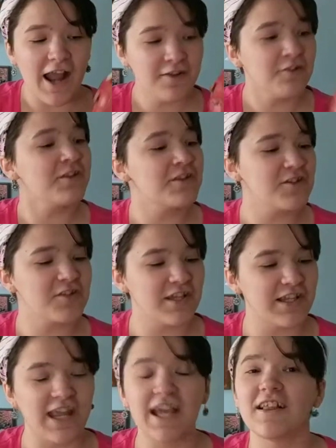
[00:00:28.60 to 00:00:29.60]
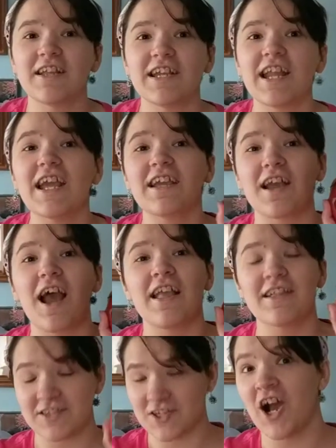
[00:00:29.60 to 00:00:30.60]
I know this looks like an alien egg.
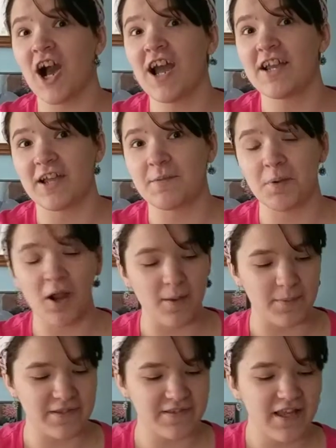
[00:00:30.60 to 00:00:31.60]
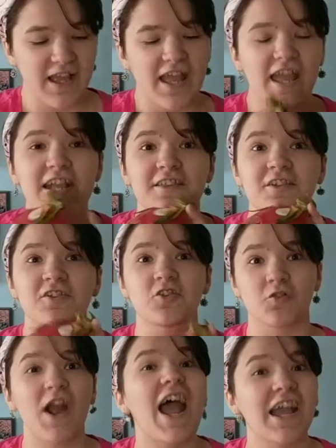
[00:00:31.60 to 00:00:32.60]
It's not, I promise. It's a
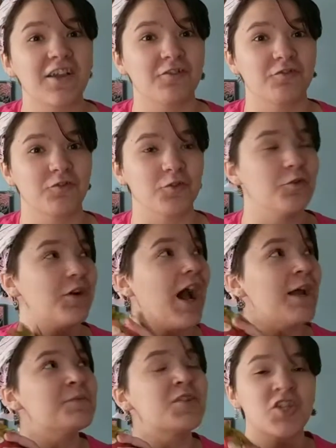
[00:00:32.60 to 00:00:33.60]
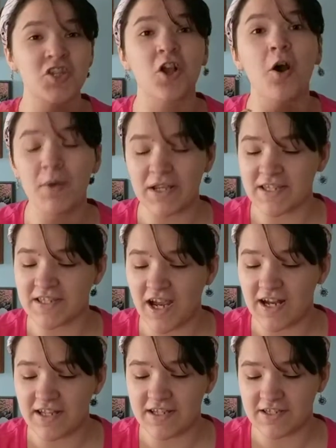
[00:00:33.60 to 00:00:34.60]
dragon fruit. I'm so
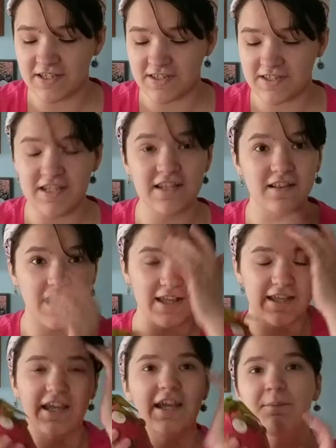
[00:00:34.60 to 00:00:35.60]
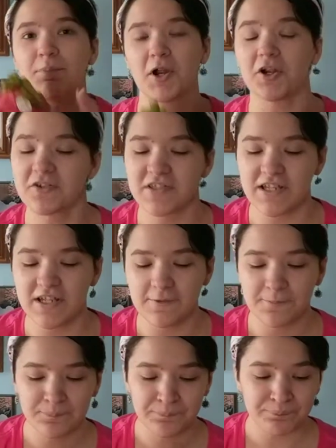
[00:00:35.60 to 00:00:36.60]
excited to see it like in person.